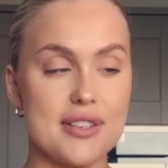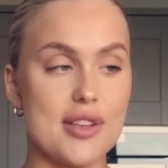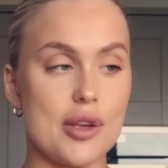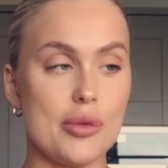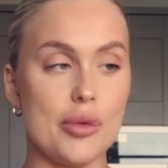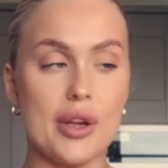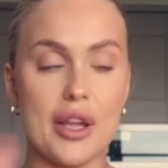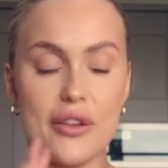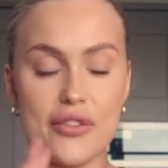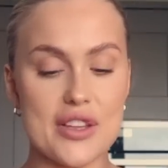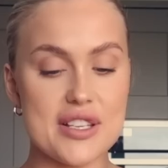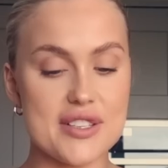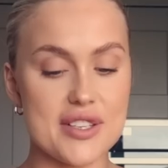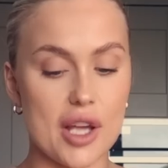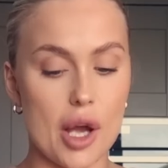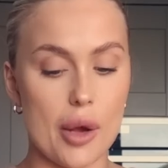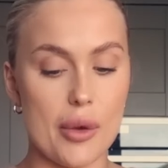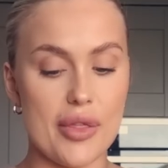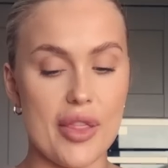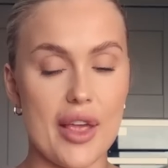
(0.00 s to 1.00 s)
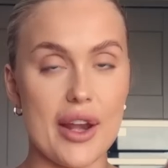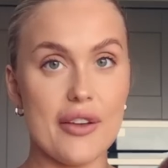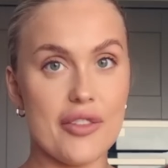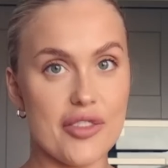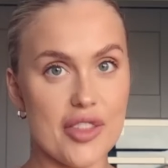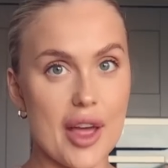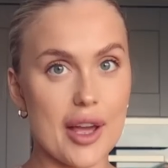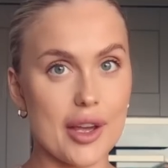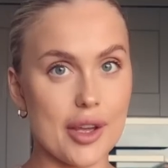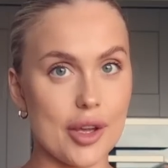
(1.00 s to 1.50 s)
So we'll give these a go, and then
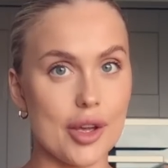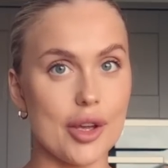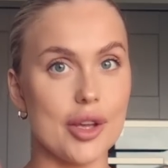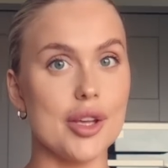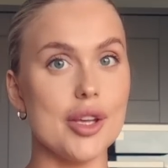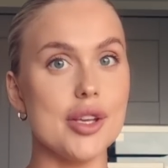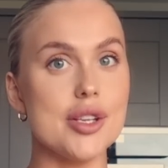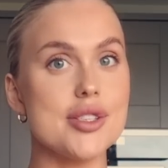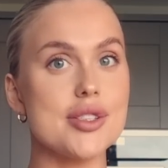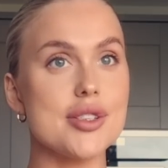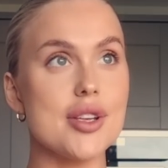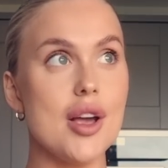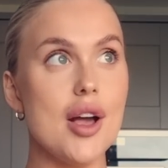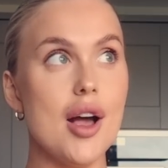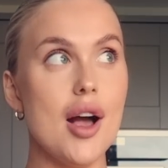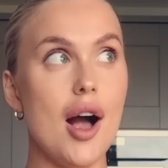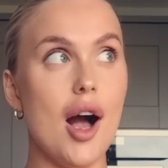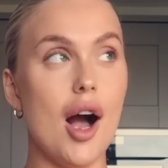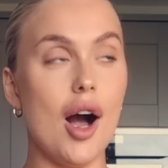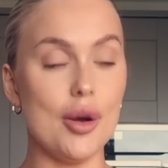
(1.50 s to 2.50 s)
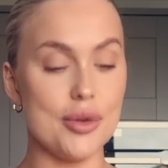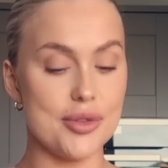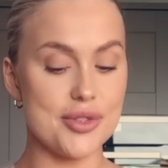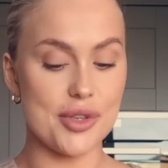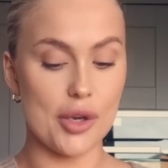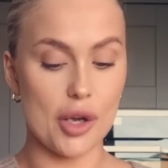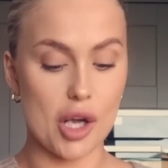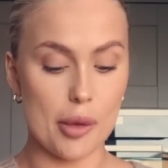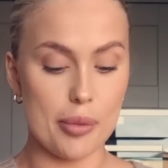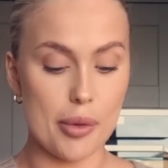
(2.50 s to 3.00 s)
if they're good, I'll
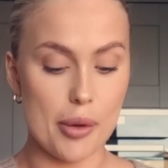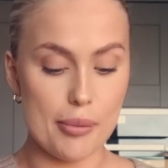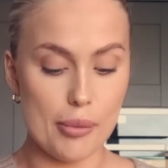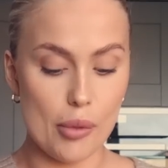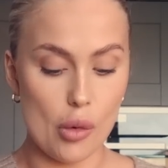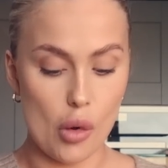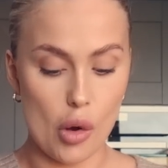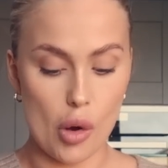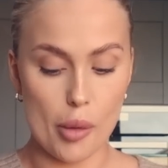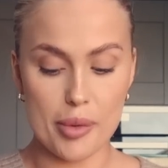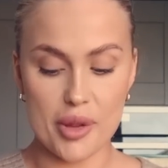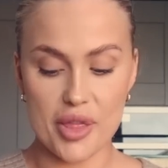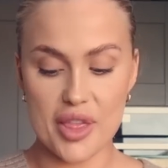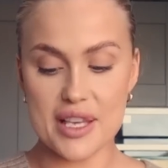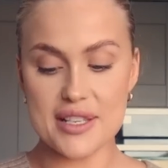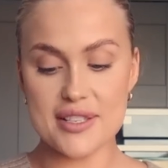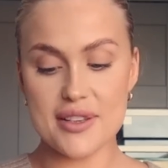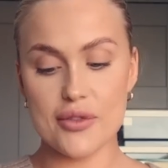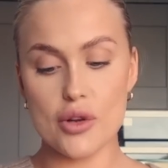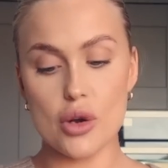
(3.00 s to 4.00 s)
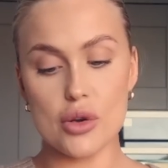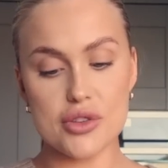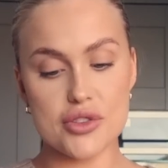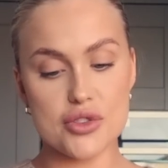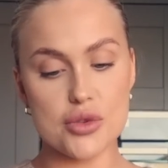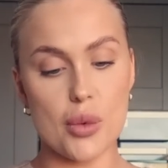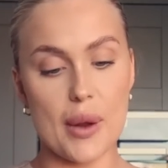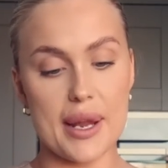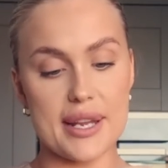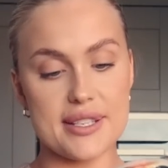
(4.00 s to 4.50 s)
stock up on more. But these have got
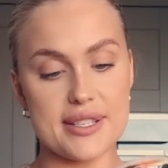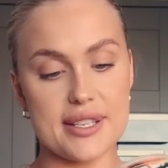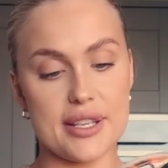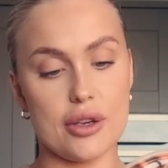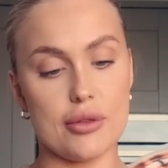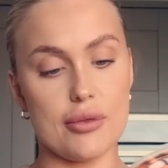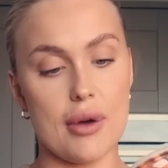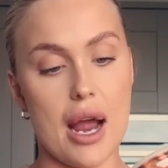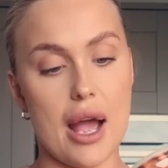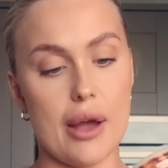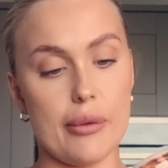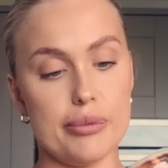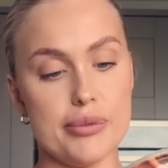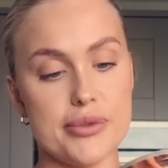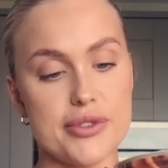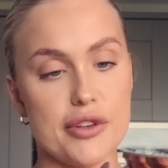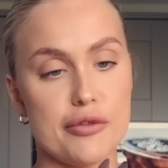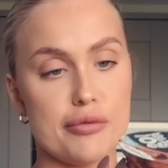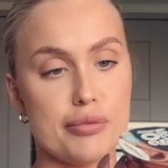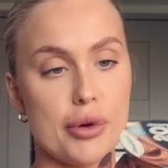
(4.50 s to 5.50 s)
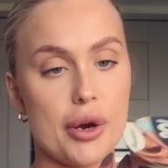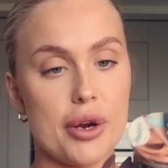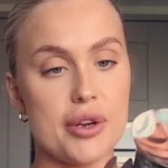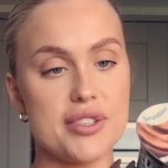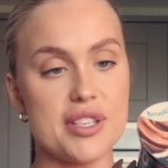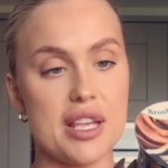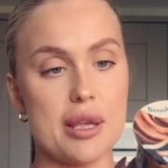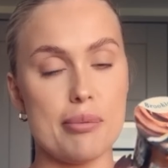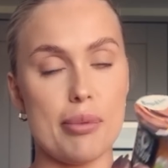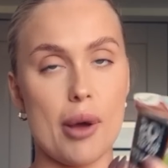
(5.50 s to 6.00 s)
20 grams of
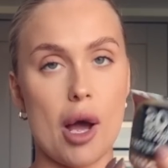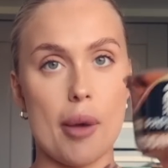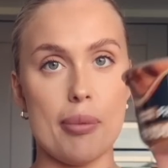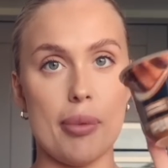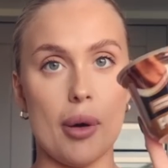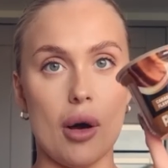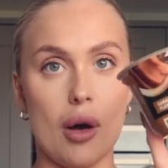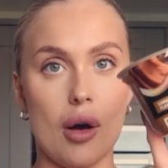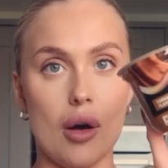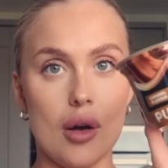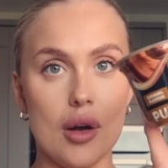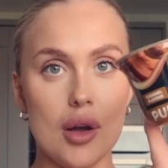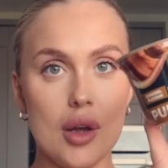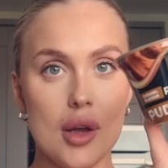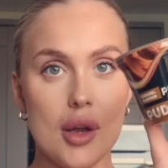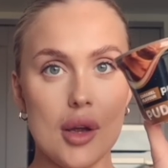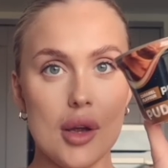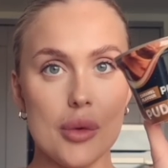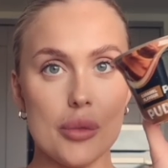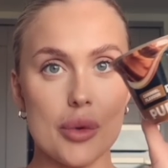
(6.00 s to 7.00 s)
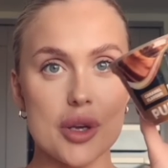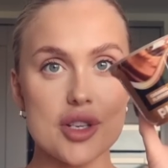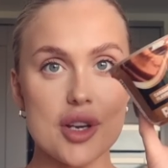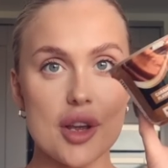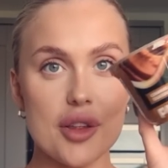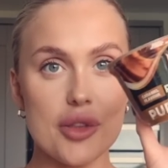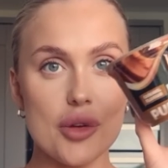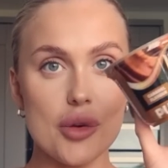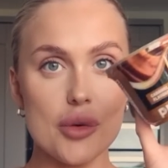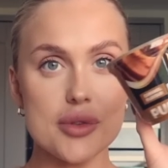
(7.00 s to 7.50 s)
protein per pot, which
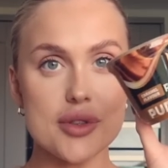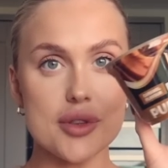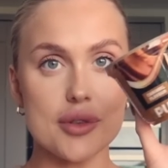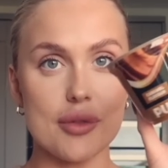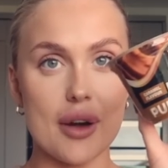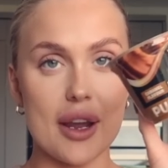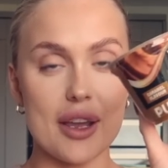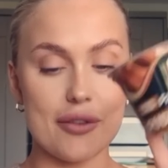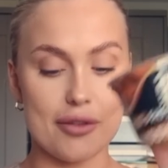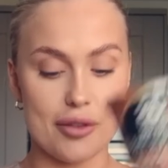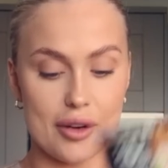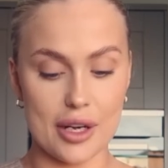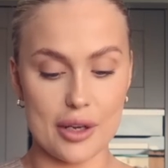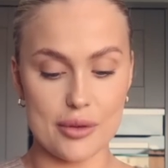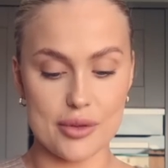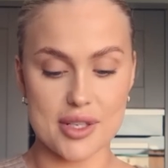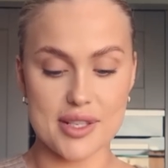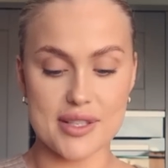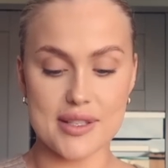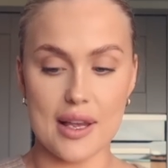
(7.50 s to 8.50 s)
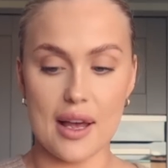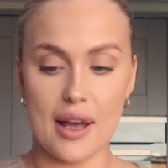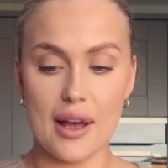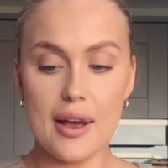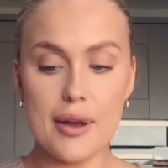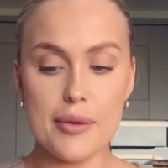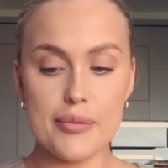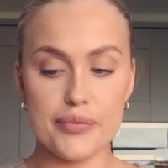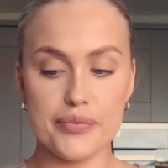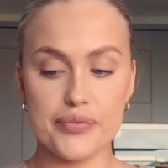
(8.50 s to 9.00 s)
I thought was great for a little
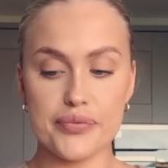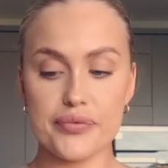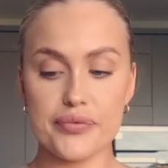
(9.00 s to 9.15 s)
dessert.